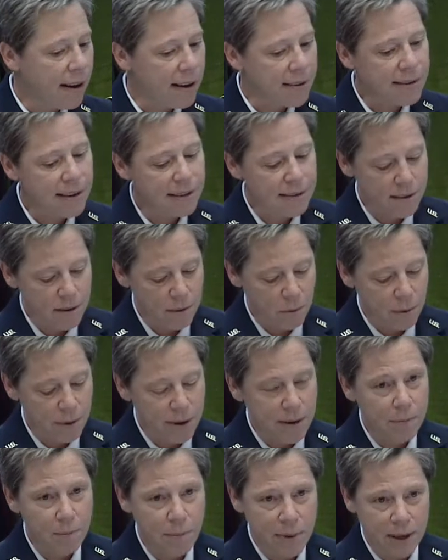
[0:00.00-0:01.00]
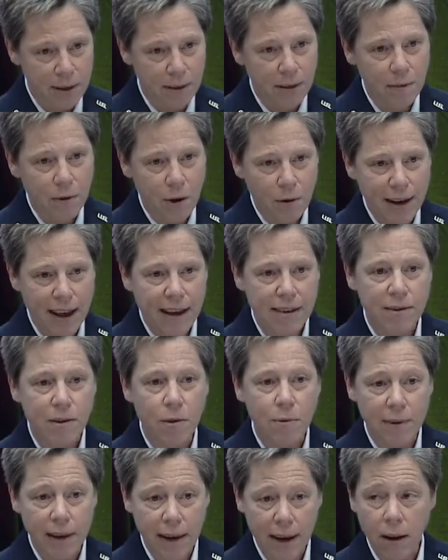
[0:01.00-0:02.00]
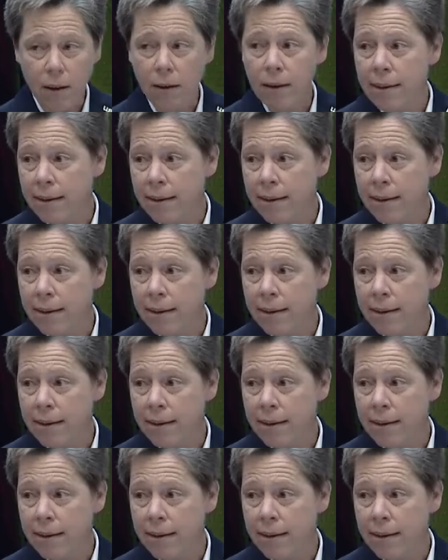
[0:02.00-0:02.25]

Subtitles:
since the repeal of Don't Ask, Don't Tell,